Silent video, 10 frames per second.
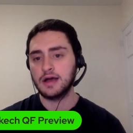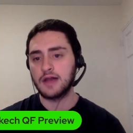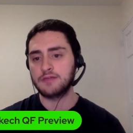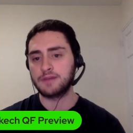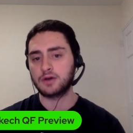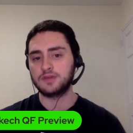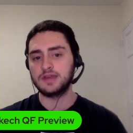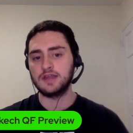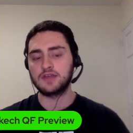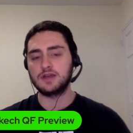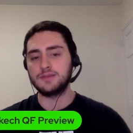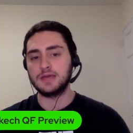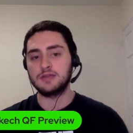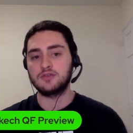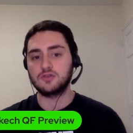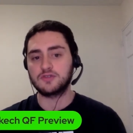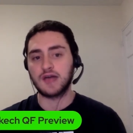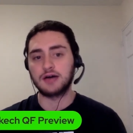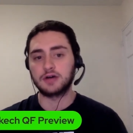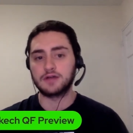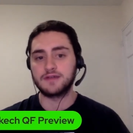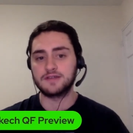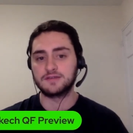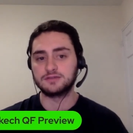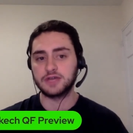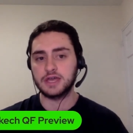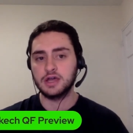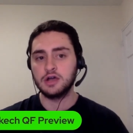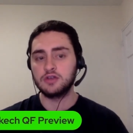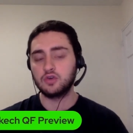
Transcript: I think Berrettini is going to be too solid offensively,